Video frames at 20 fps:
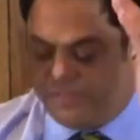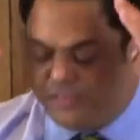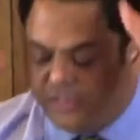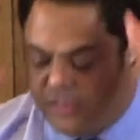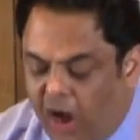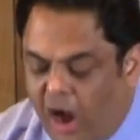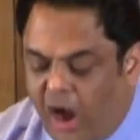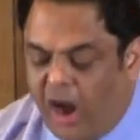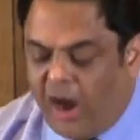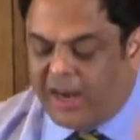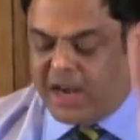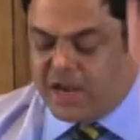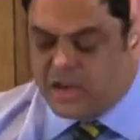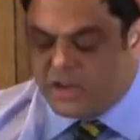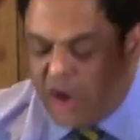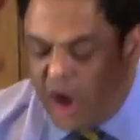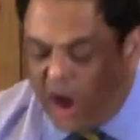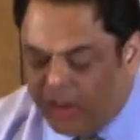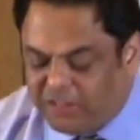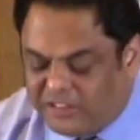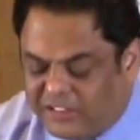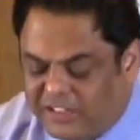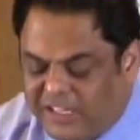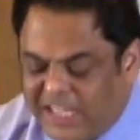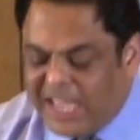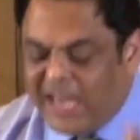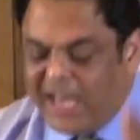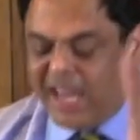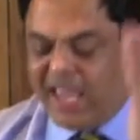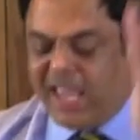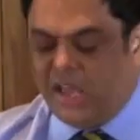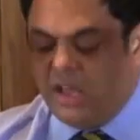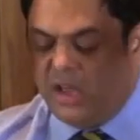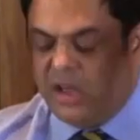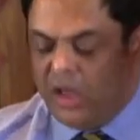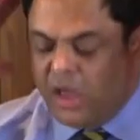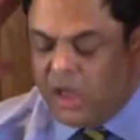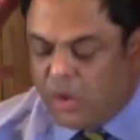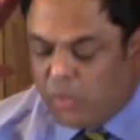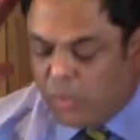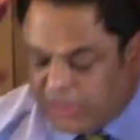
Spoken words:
of God and God's dealing